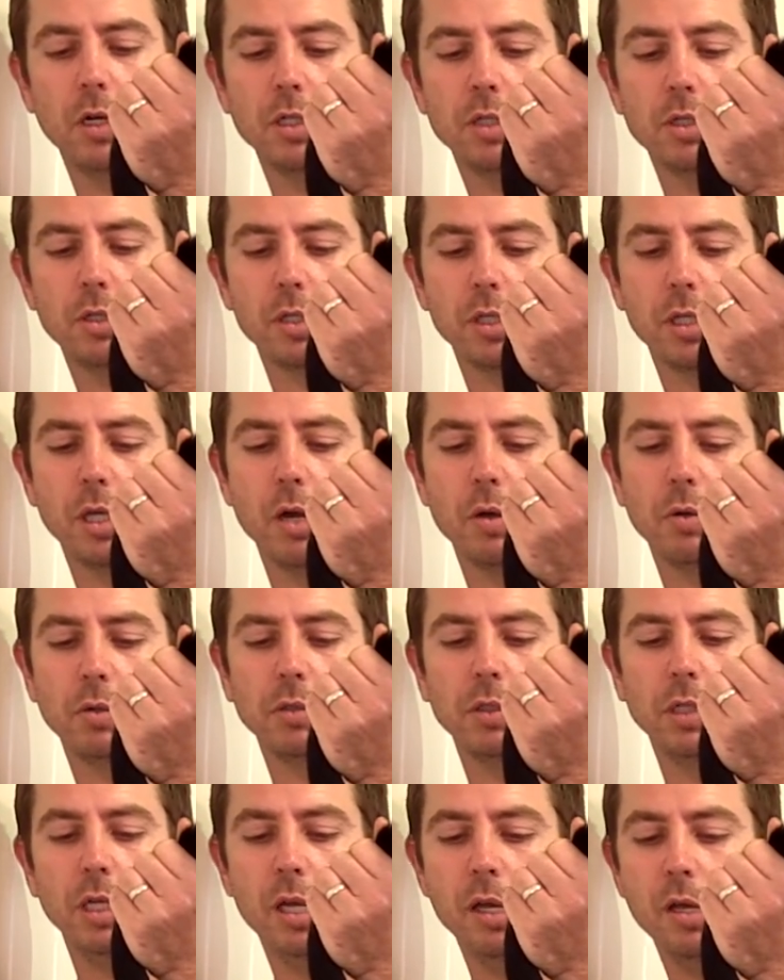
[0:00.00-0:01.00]
I usually go
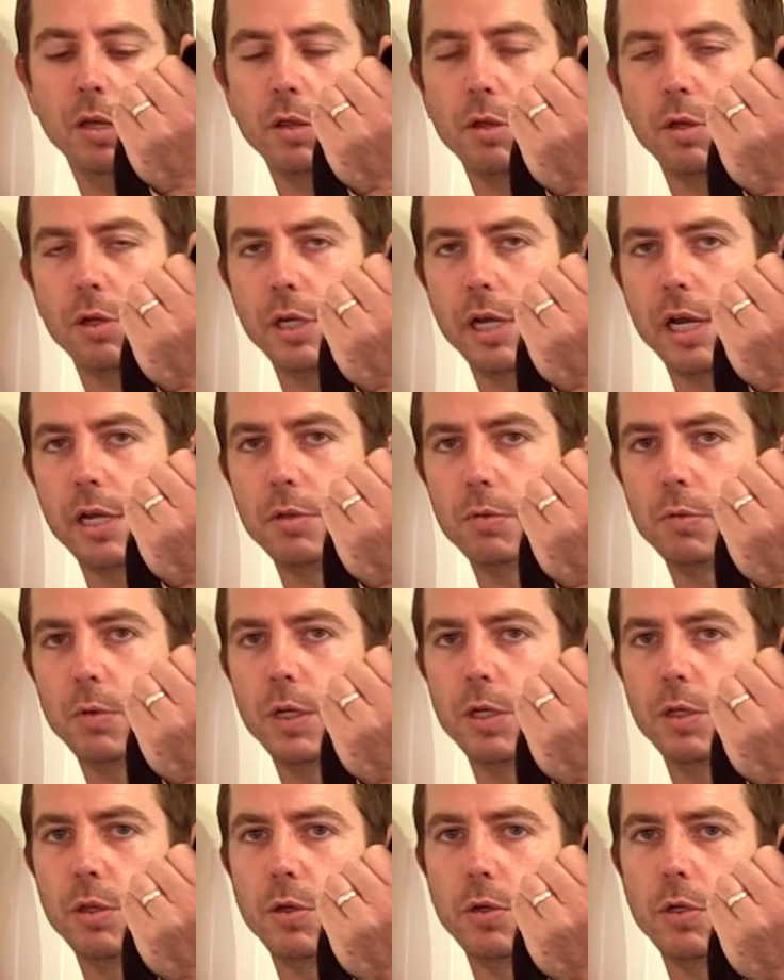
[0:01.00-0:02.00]
on
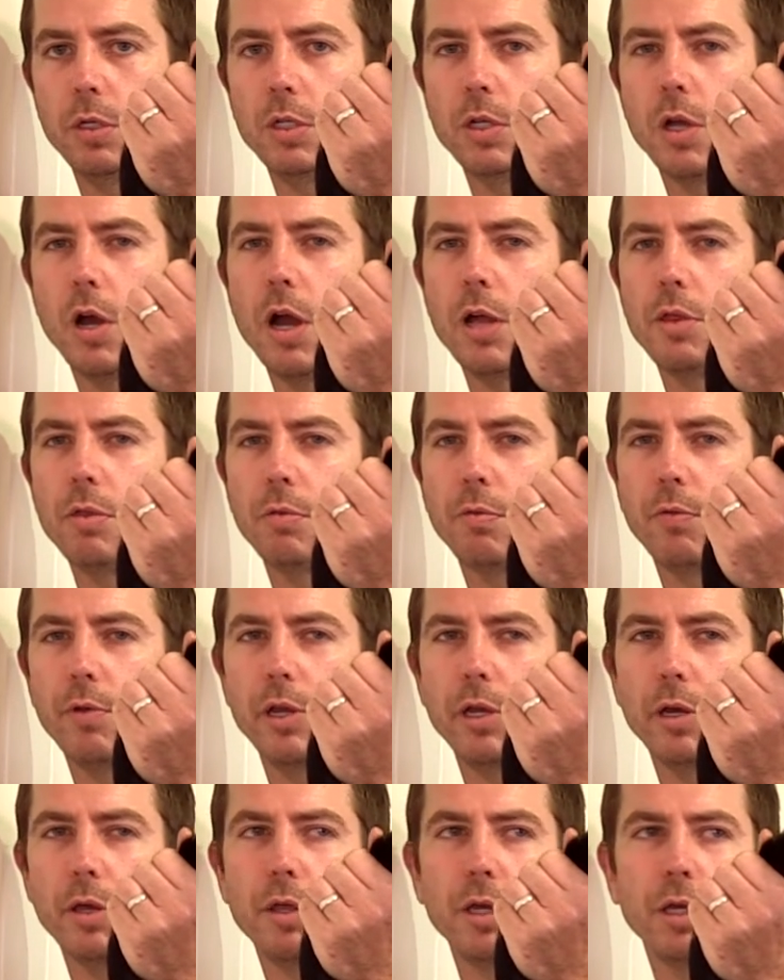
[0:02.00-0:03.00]
38.3 to
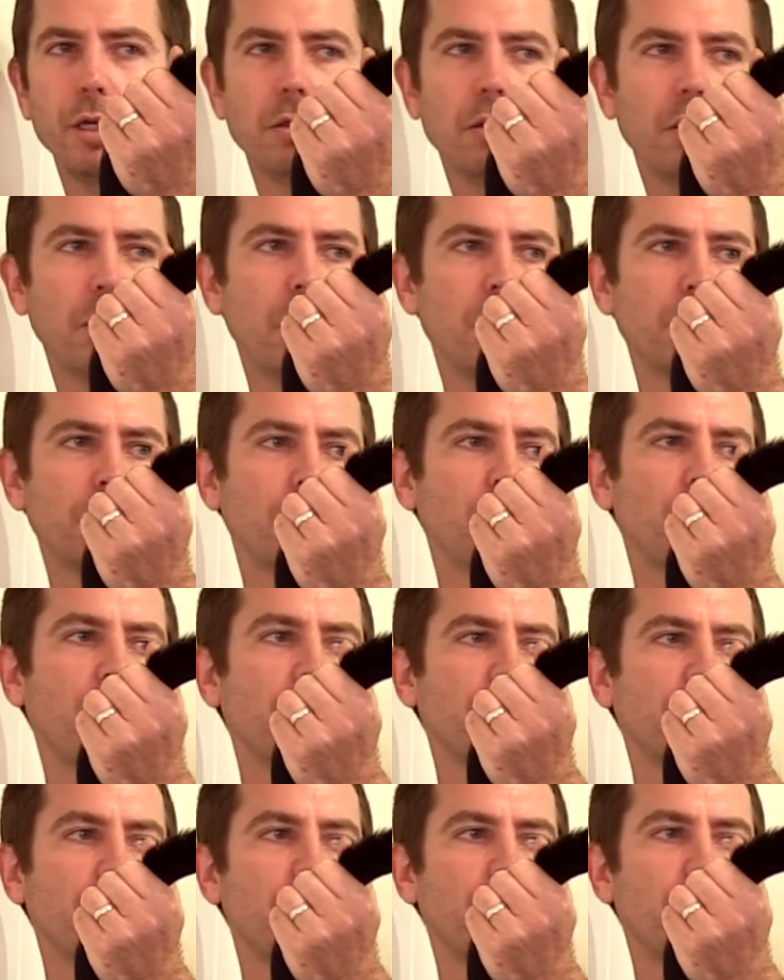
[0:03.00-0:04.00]
39.3. I think in the notes it
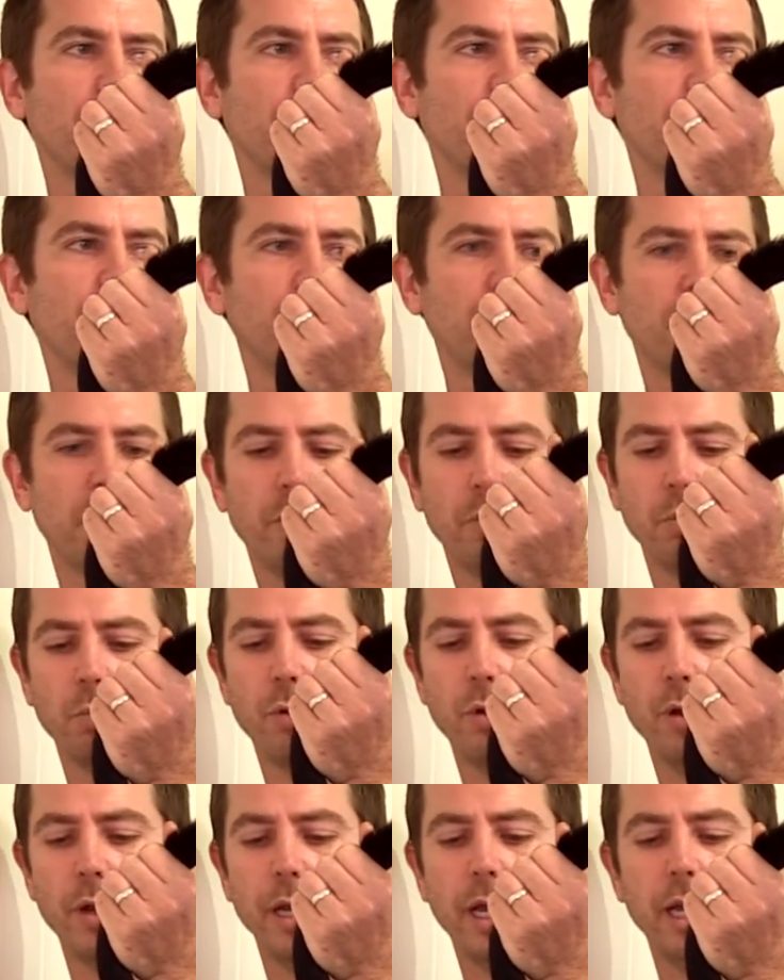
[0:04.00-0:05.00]
might say
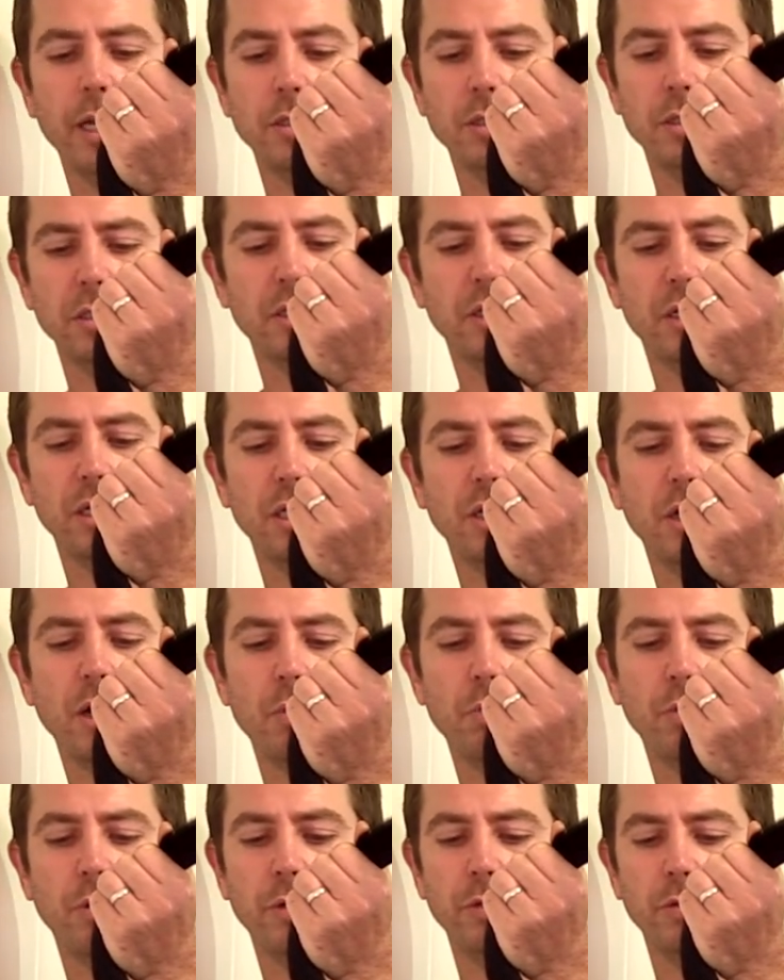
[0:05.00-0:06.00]
37.8 to
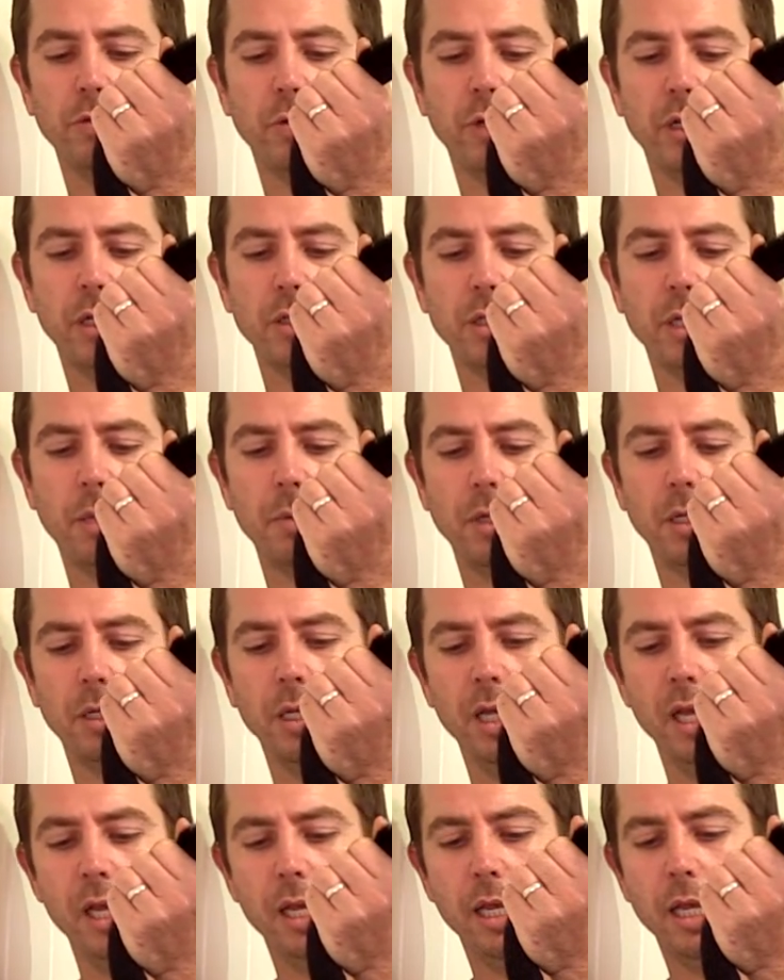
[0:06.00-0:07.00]
39.3 or something.
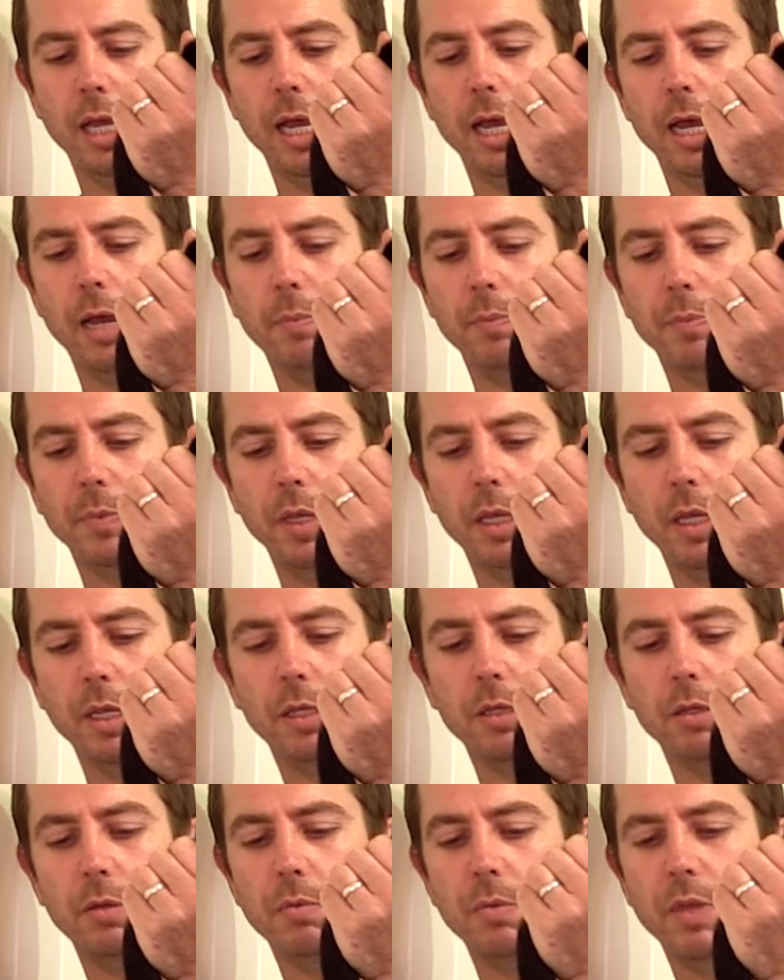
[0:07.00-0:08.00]

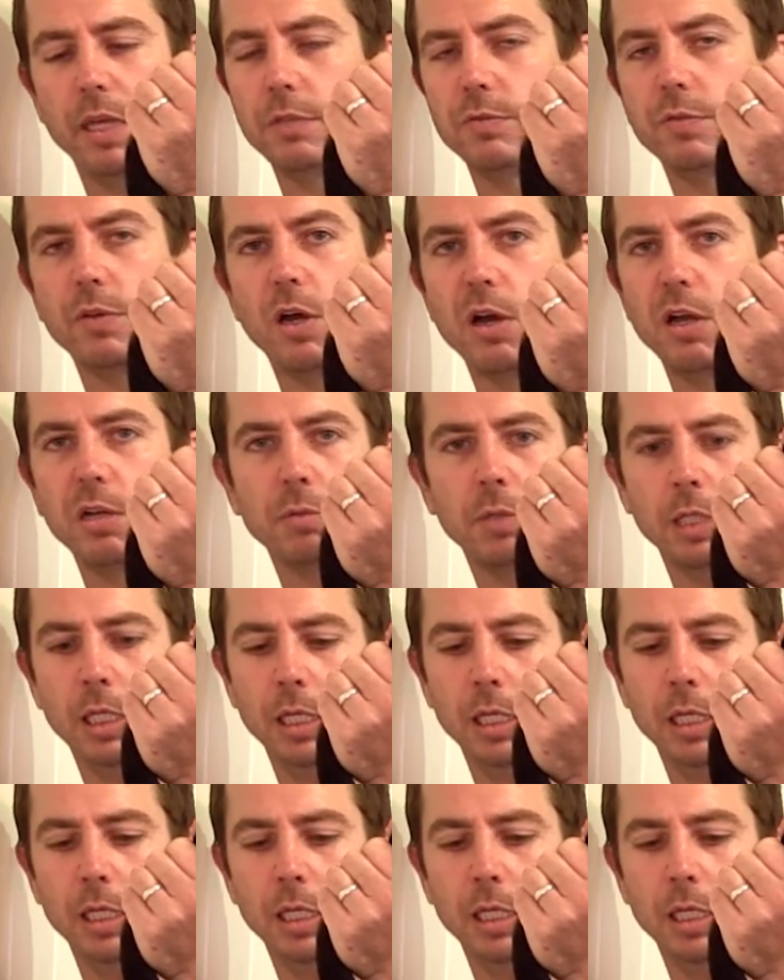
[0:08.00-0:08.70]
That's fine.